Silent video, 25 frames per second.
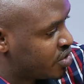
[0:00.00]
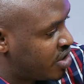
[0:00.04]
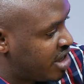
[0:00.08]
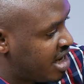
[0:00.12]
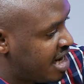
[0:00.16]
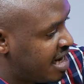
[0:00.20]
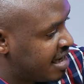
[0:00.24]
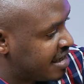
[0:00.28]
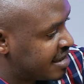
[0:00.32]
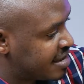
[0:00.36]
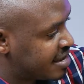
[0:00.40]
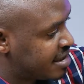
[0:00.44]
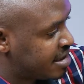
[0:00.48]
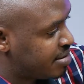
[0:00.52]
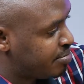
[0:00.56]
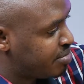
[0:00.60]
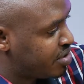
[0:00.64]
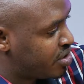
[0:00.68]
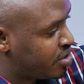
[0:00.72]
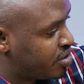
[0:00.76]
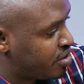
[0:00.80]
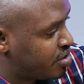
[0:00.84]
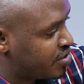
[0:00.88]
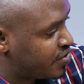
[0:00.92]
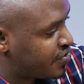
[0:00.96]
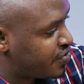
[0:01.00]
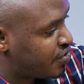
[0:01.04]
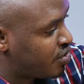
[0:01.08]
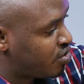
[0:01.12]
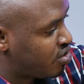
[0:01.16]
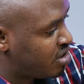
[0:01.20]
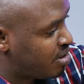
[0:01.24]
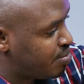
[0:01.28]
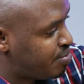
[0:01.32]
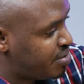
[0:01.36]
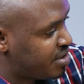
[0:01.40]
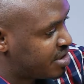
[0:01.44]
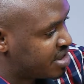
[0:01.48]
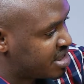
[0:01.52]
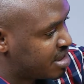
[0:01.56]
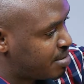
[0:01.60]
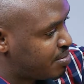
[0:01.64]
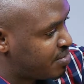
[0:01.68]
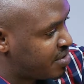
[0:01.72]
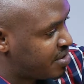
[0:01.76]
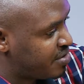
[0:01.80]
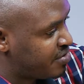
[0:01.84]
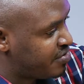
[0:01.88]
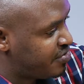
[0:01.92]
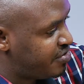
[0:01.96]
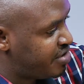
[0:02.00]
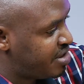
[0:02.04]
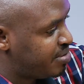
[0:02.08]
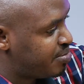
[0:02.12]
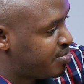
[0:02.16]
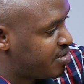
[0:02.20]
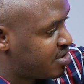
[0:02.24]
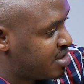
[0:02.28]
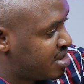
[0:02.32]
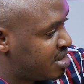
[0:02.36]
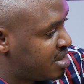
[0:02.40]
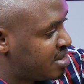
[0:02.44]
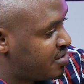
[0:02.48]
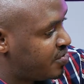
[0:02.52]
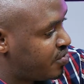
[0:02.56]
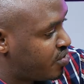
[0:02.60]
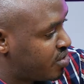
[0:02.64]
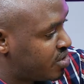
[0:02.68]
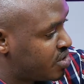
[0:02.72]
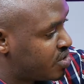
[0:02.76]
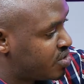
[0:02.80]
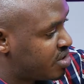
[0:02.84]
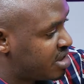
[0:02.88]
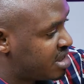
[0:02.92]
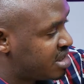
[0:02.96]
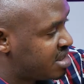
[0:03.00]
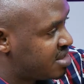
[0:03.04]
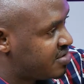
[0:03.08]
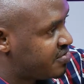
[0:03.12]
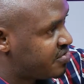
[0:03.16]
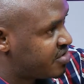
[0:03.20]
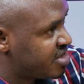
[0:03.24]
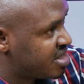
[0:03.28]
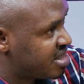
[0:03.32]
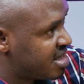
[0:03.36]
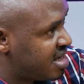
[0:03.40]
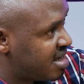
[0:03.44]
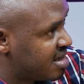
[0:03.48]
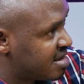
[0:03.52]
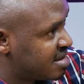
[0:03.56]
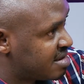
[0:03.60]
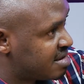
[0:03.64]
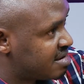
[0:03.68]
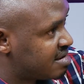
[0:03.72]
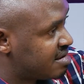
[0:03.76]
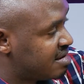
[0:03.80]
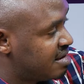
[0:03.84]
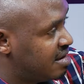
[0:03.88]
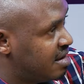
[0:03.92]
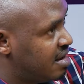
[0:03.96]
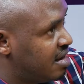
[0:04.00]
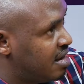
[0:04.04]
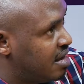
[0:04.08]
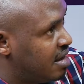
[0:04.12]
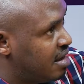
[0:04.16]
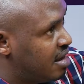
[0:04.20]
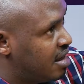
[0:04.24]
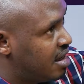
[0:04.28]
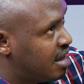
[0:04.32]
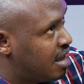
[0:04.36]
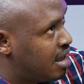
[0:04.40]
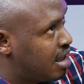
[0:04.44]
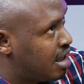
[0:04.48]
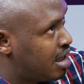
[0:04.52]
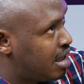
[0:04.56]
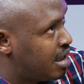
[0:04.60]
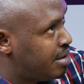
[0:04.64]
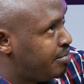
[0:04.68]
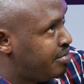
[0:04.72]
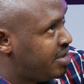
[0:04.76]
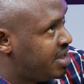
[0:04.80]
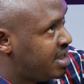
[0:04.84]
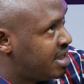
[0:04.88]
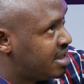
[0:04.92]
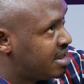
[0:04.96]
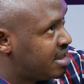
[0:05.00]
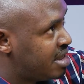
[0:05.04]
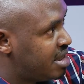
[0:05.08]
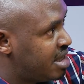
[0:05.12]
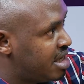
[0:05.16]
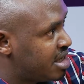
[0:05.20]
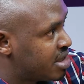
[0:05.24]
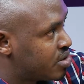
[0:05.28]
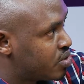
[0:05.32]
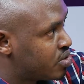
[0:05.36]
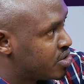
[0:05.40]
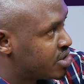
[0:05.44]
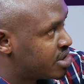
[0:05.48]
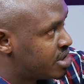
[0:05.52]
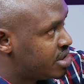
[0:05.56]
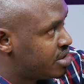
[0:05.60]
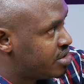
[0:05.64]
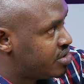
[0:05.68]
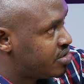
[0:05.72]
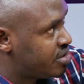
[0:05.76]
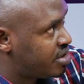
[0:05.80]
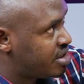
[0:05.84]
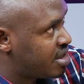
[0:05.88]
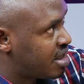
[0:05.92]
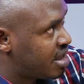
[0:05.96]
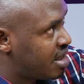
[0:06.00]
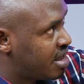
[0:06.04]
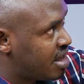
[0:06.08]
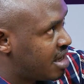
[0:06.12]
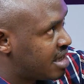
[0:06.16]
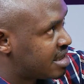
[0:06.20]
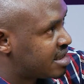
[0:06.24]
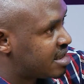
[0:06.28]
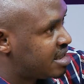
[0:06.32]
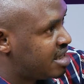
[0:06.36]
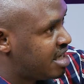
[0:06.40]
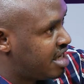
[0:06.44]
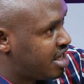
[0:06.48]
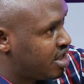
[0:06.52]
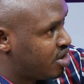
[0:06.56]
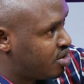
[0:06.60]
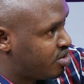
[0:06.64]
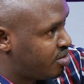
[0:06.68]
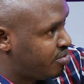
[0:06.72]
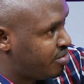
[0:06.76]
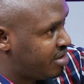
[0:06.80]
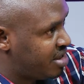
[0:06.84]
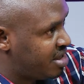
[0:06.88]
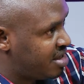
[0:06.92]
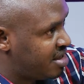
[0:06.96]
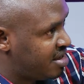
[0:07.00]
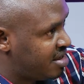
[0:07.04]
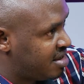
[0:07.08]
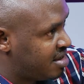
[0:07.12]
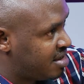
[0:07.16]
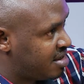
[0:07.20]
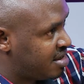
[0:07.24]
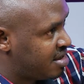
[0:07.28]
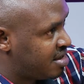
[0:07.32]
ask, because follow up is something very important if you want to achieve results. Immediately they constituted a steering committee.